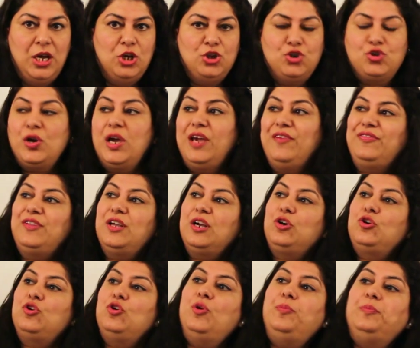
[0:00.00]
So if the
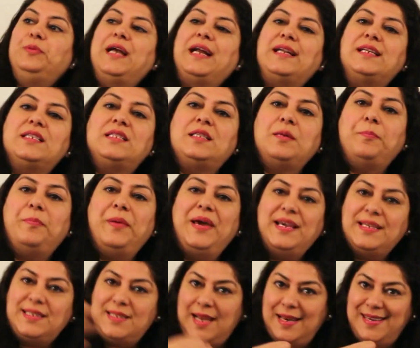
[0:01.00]
group that is the
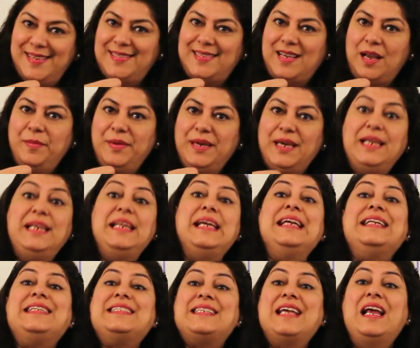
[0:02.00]
base that is coming in
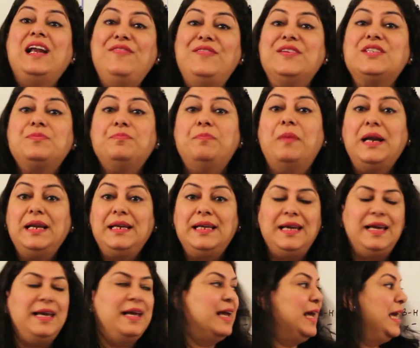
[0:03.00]
itself is
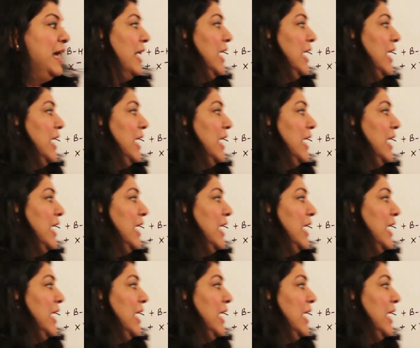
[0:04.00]
bulky,